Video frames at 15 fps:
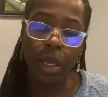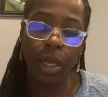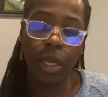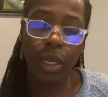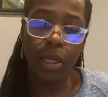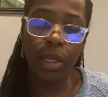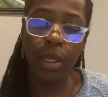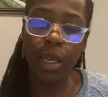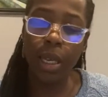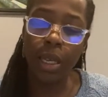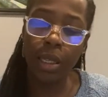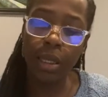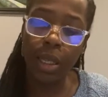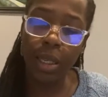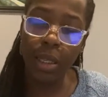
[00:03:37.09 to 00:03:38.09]
It
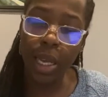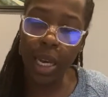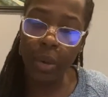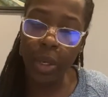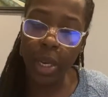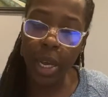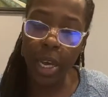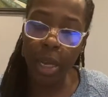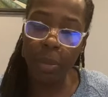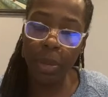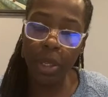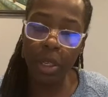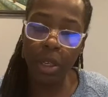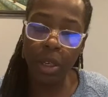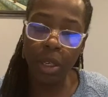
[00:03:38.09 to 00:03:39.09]
says, "Now it
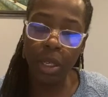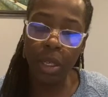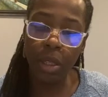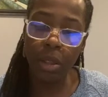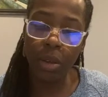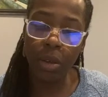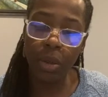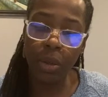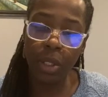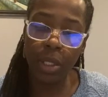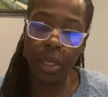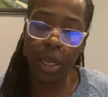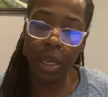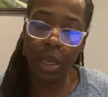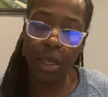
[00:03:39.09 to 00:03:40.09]
happened in those
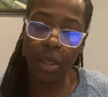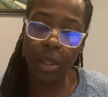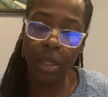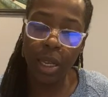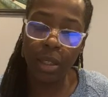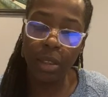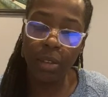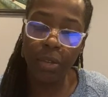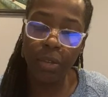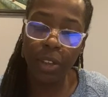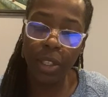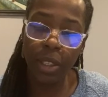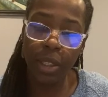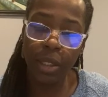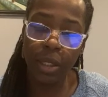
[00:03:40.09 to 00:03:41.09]
days that the
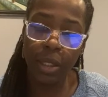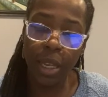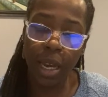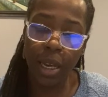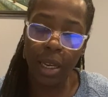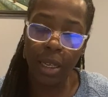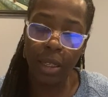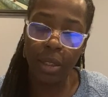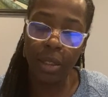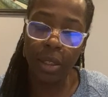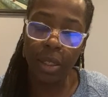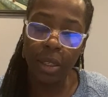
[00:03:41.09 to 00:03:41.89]
Philistines